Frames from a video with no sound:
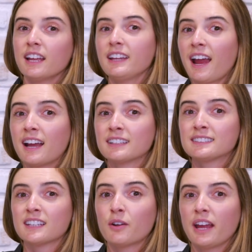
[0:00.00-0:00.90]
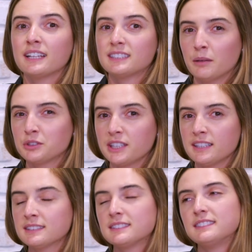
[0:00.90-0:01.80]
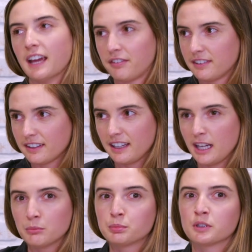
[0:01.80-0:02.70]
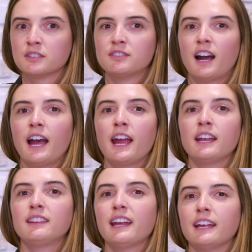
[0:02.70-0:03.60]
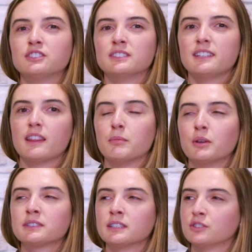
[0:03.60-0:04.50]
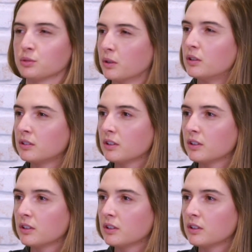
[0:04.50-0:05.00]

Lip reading: Yeah, so exemptions definitely provide the agency the most control